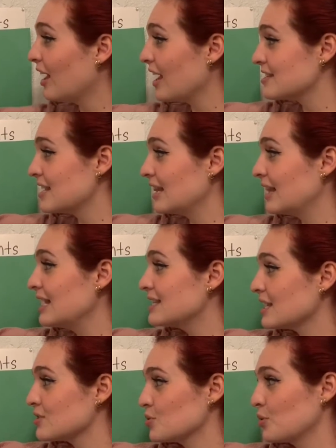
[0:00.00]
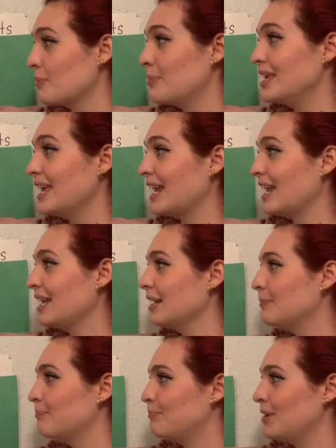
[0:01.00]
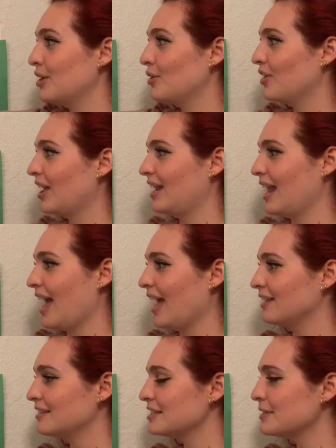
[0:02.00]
as it leads us through the beginning, middle, and end.